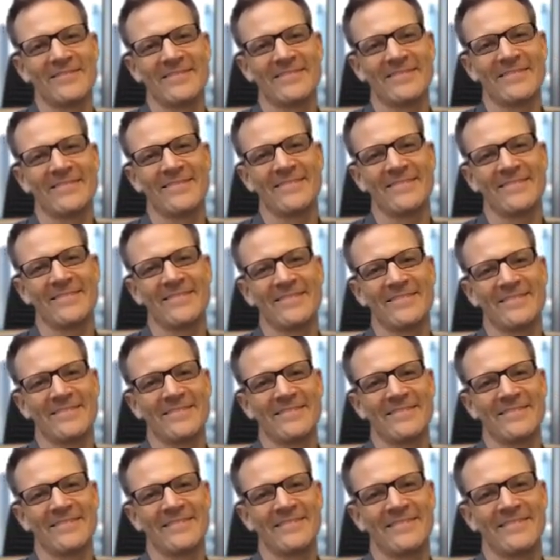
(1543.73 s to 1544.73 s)

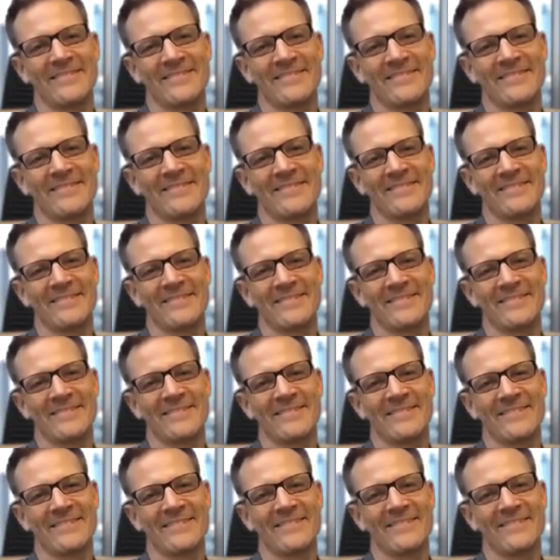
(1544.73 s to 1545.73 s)

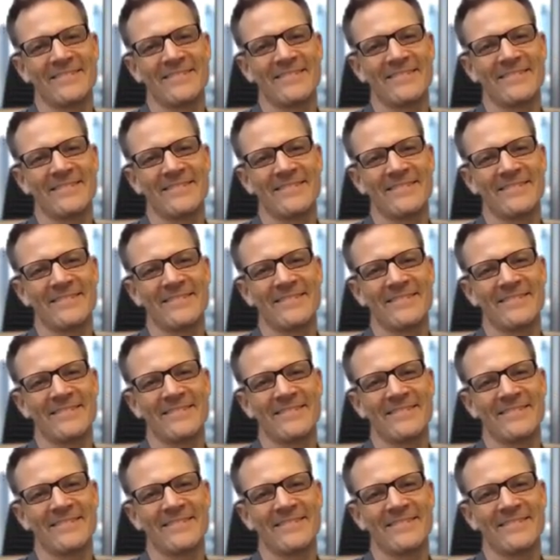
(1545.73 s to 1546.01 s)
(silent)